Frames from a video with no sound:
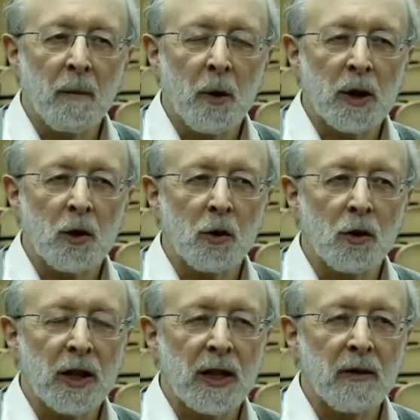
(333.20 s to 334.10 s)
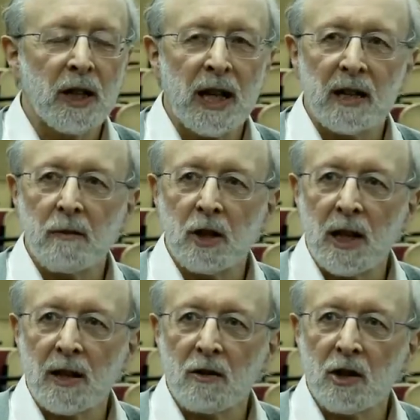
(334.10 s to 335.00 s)
what we call the negative
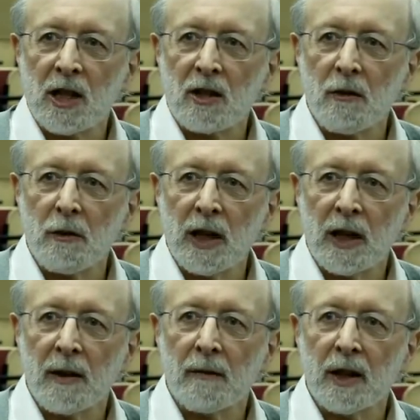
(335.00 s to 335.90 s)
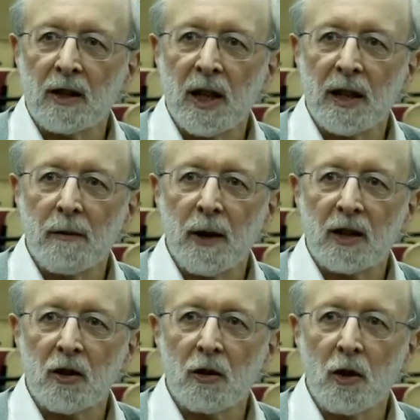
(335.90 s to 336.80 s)
signs of schizophrenia, things like
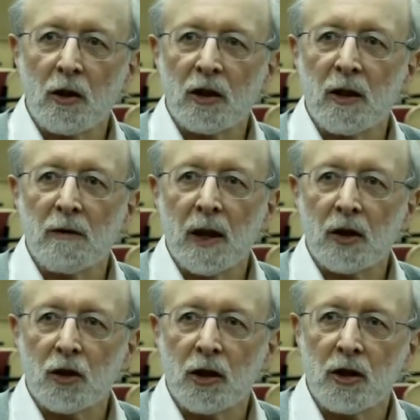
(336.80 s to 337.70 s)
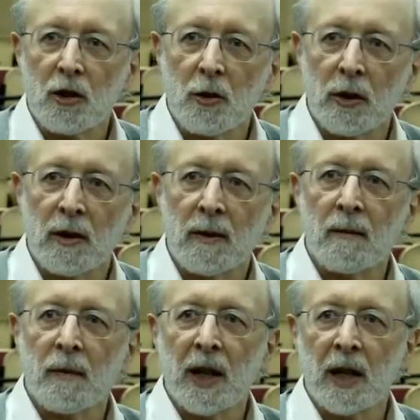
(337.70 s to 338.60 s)
effects on cognitive function and so on.
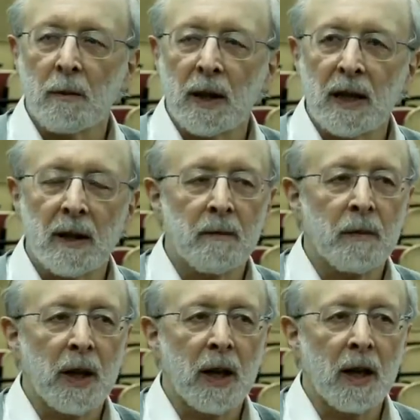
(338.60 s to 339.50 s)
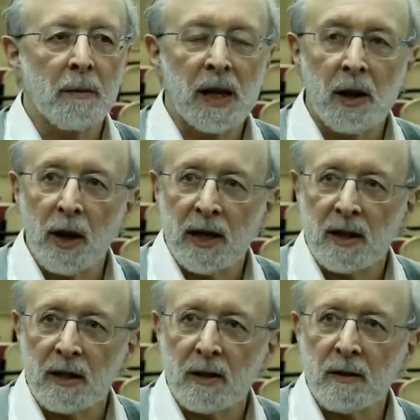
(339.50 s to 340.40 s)
They can be
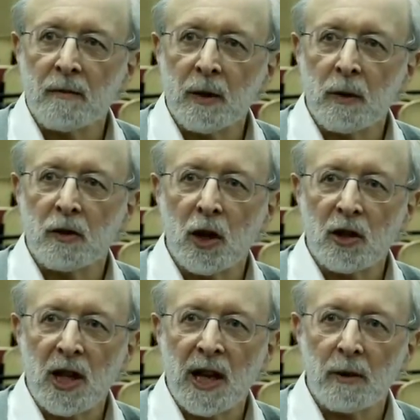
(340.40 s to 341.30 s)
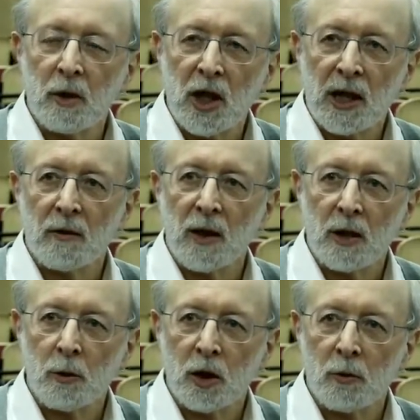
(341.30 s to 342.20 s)
ameliorated with drugs either which activate
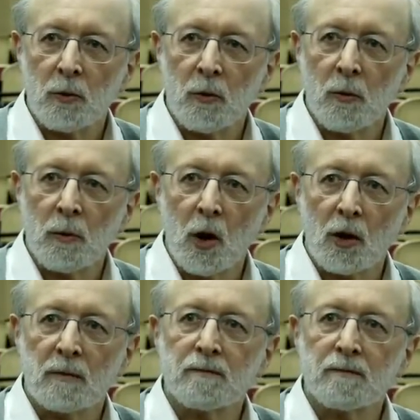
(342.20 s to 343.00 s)
or which block.